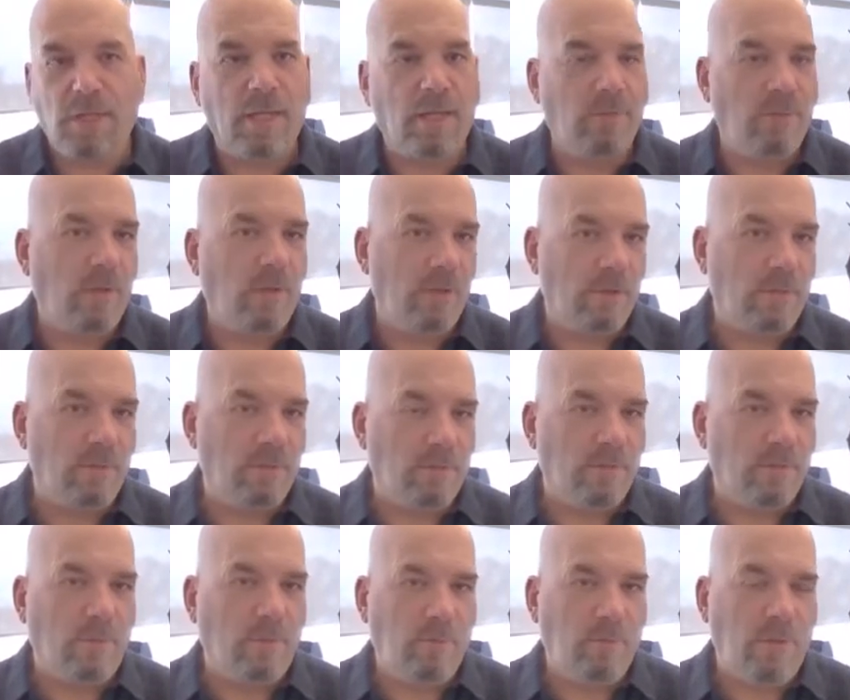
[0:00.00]
and then in
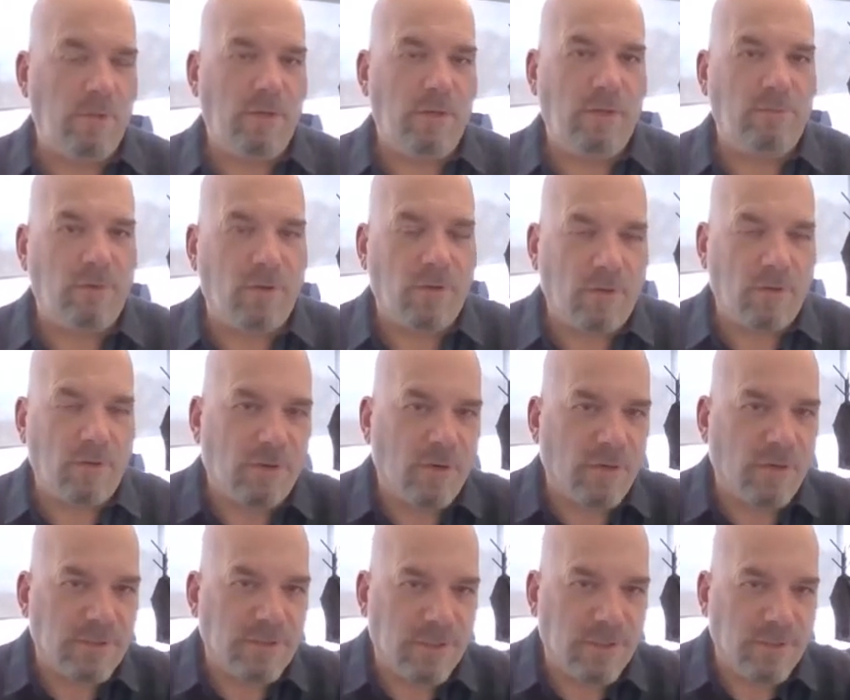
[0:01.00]
communities all
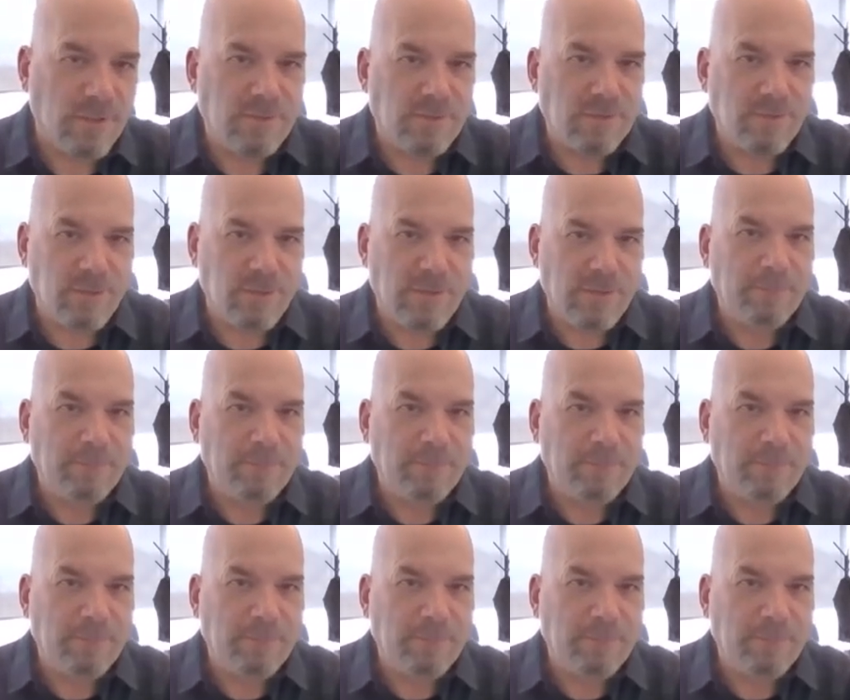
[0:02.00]
across the country.